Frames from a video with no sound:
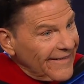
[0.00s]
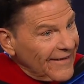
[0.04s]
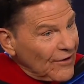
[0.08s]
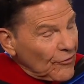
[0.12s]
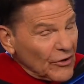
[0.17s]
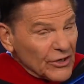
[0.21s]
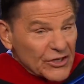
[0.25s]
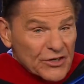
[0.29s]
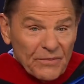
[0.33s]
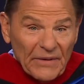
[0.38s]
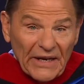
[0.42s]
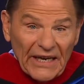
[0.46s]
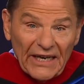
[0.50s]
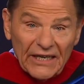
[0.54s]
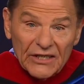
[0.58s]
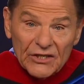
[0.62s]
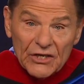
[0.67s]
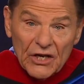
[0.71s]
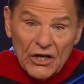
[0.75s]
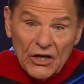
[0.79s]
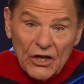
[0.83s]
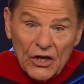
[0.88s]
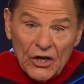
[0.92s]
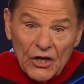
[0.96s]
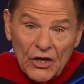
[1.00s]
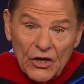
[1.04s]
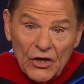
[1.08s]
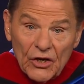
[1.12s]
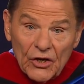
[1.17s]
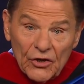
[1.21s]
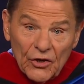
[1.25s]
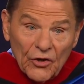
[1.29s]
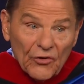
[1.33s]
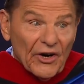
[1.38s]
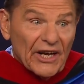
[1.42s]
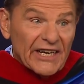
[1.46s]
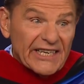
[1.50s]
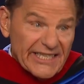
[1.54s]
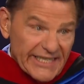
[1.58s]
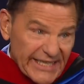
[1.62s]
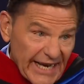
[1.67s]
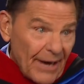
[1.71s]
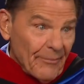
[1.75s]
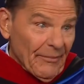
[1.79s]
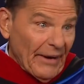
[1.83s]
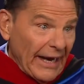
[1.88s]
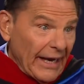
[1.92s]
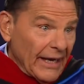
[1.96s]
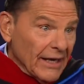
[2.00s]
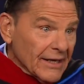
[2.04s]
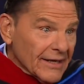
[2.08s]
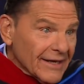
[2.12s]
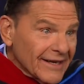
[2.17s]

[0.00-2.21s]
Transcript: Which means you're a dummy.